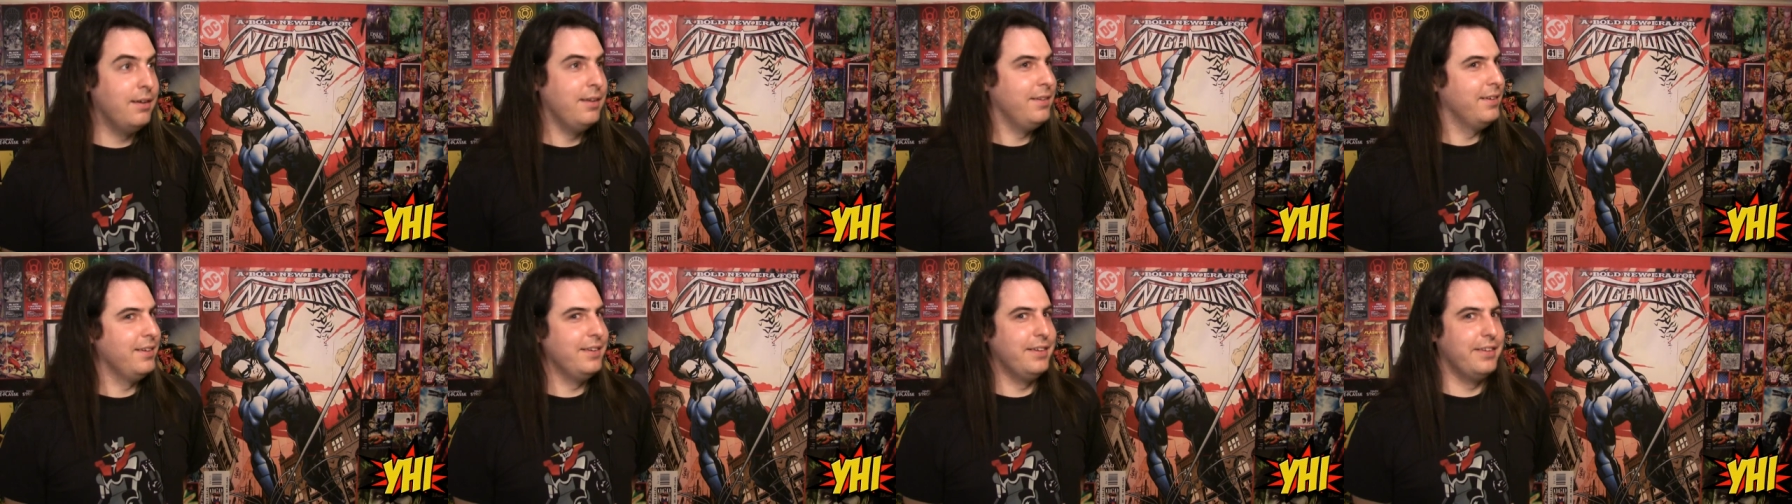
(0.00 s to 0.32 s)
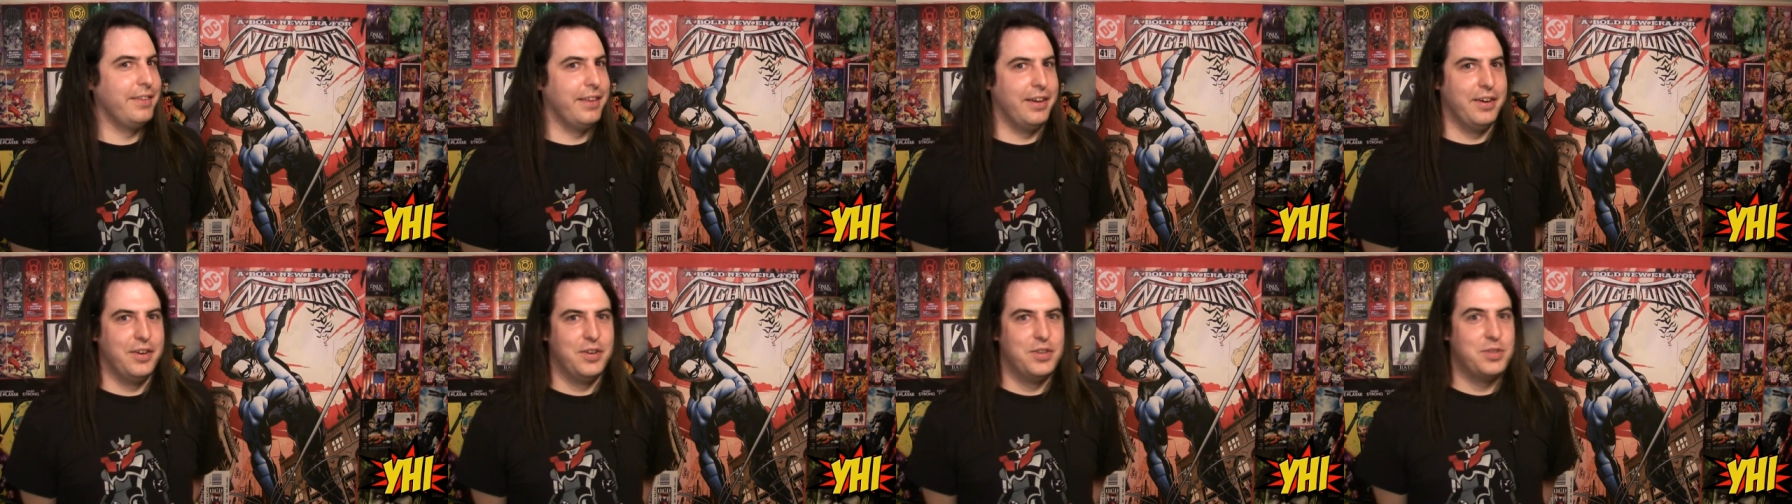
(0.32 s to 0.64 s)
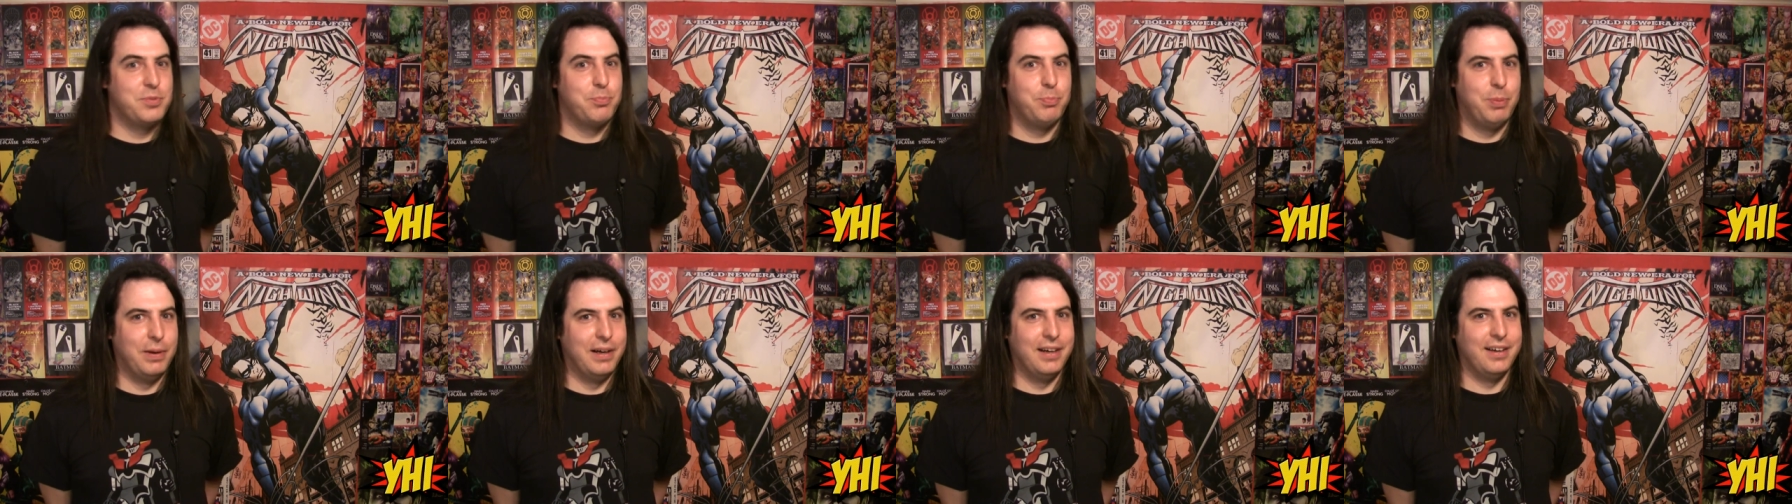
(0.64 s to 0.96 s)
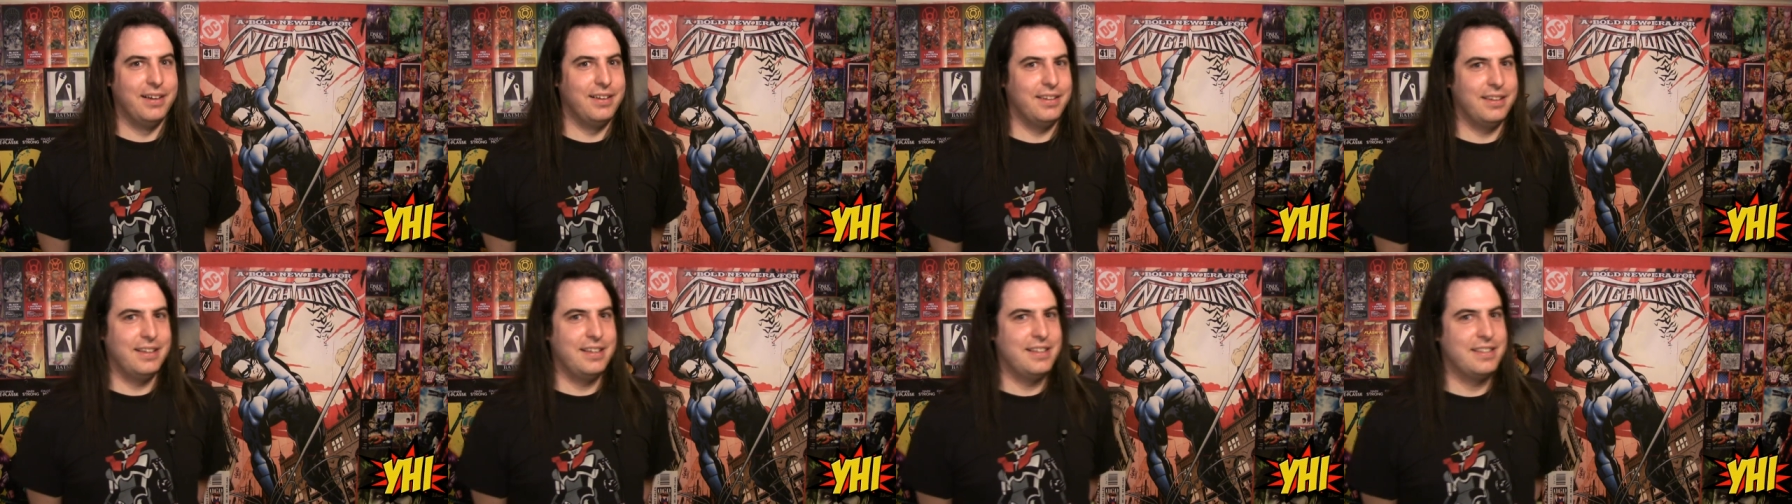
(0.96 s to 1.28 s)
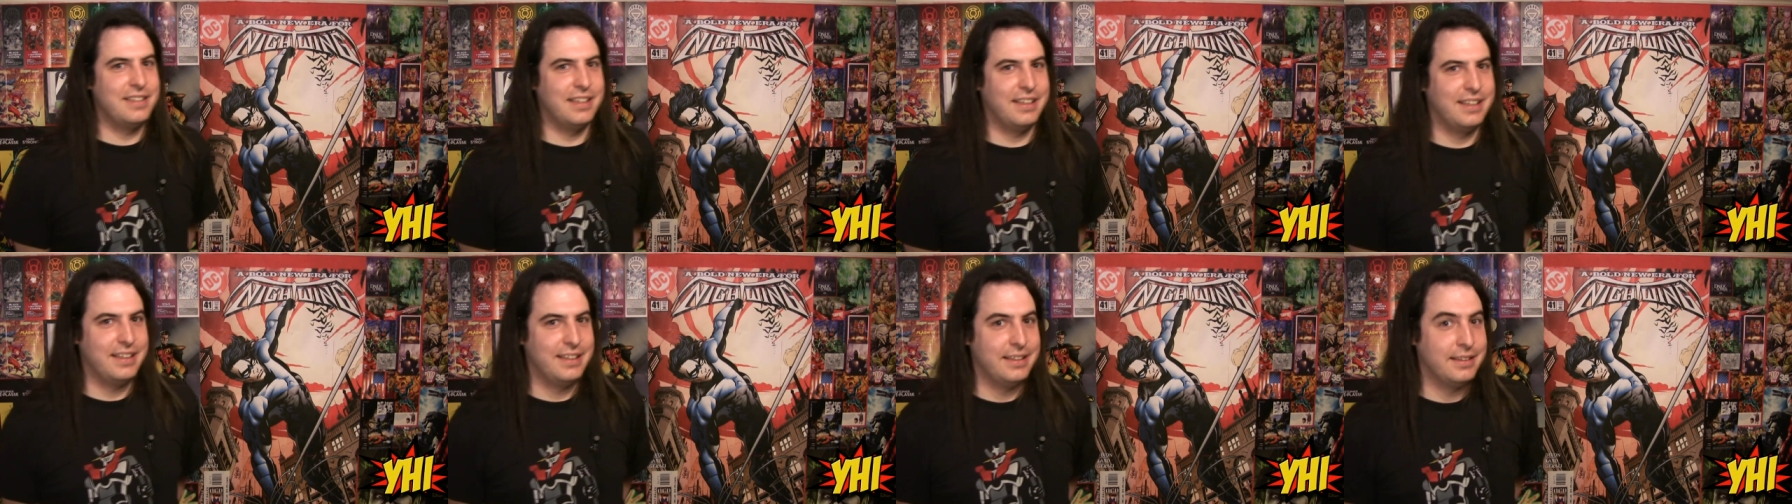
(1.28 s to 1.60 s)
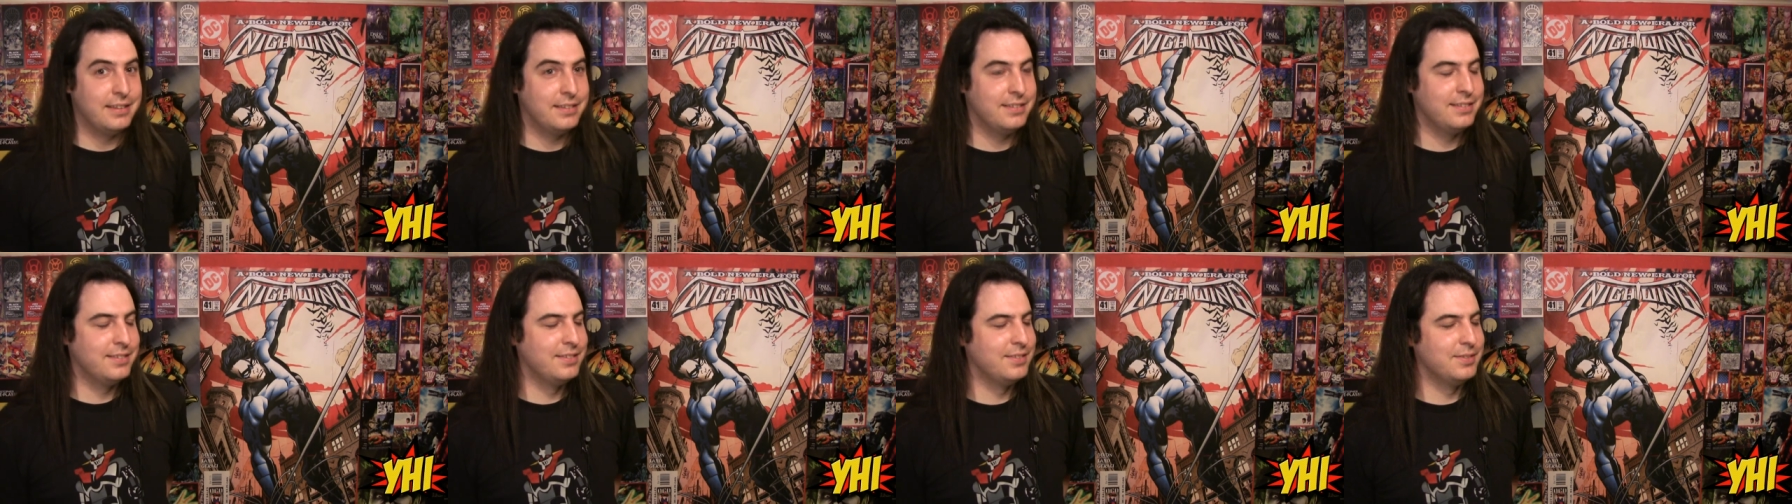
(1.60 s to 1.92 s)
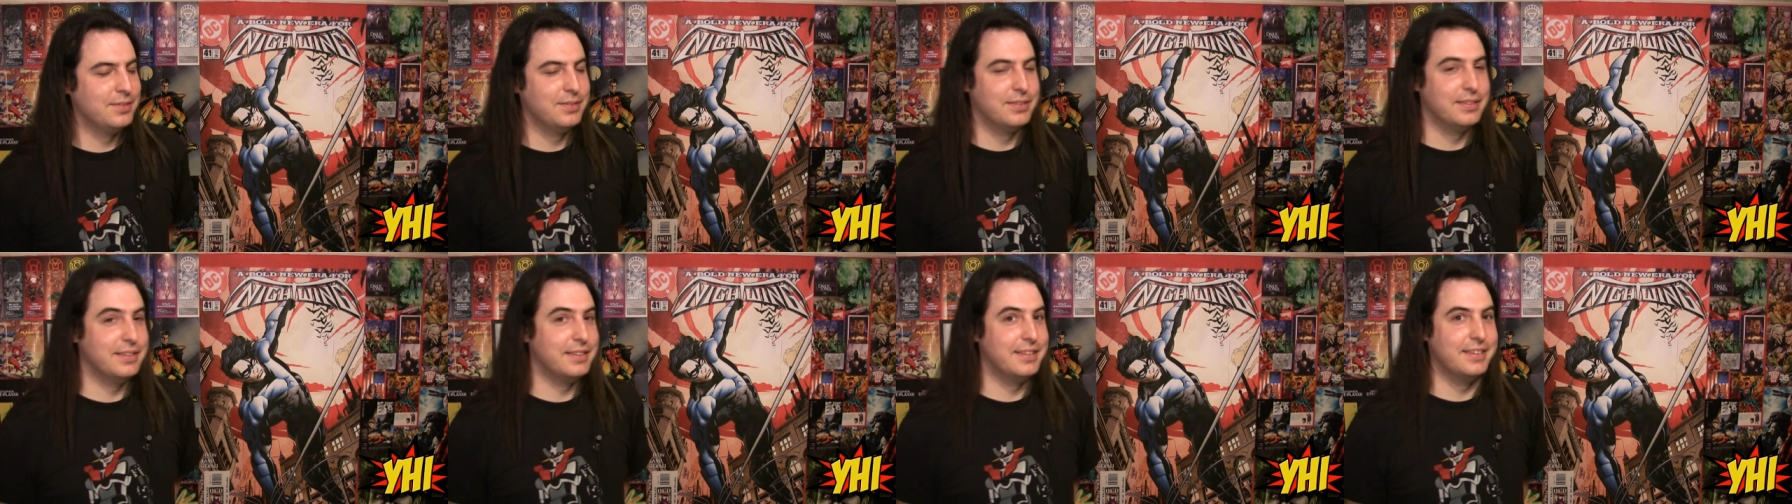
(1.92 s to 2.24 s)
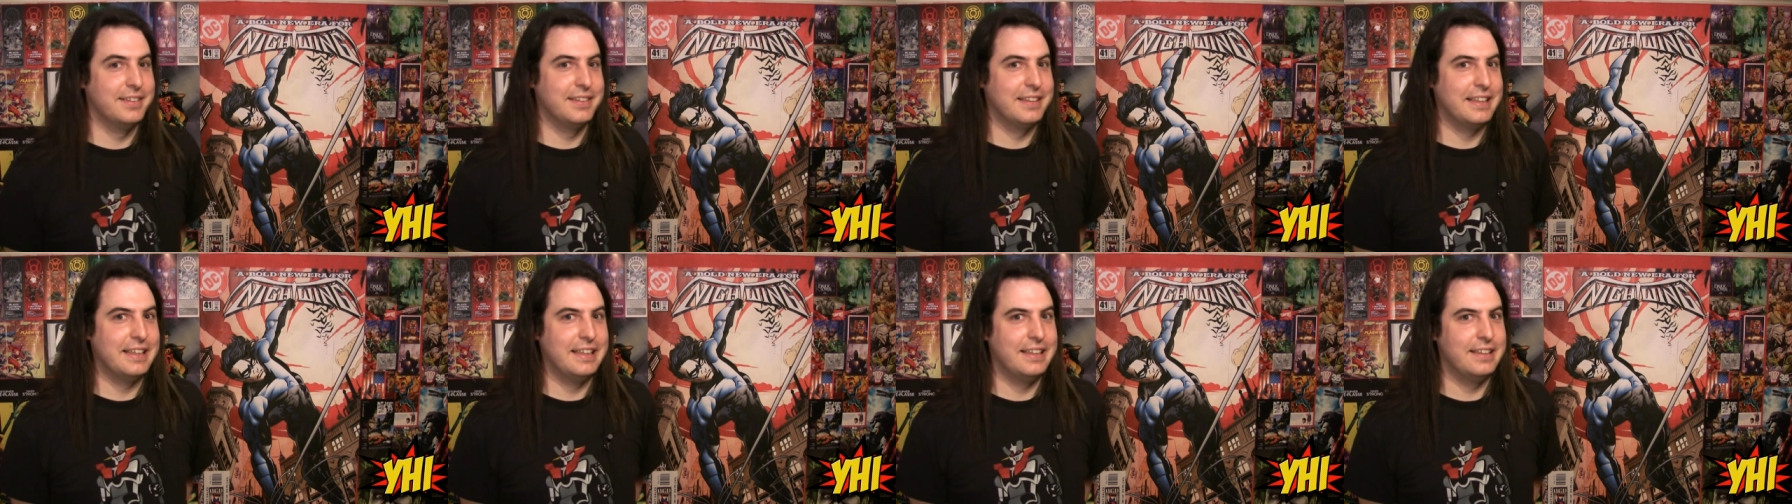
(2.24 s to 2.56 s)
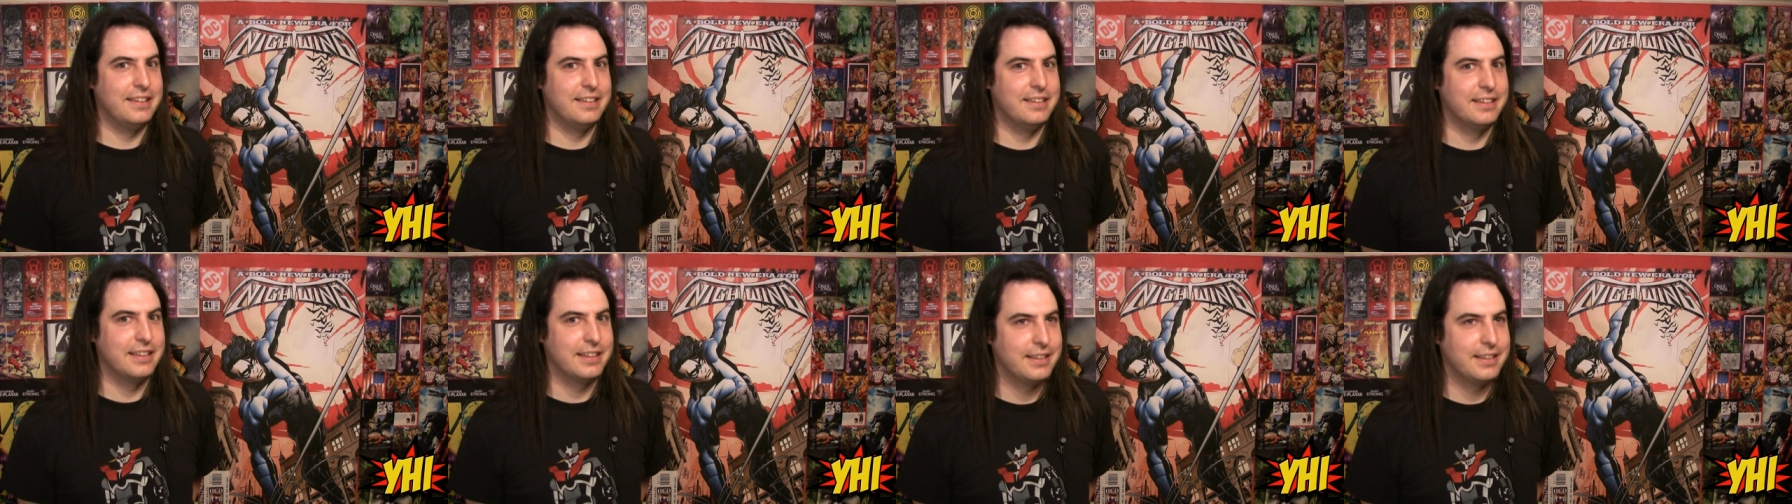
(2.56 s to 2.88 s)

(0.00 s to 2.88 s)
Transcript: Oh, those Bartleys, eh? What are they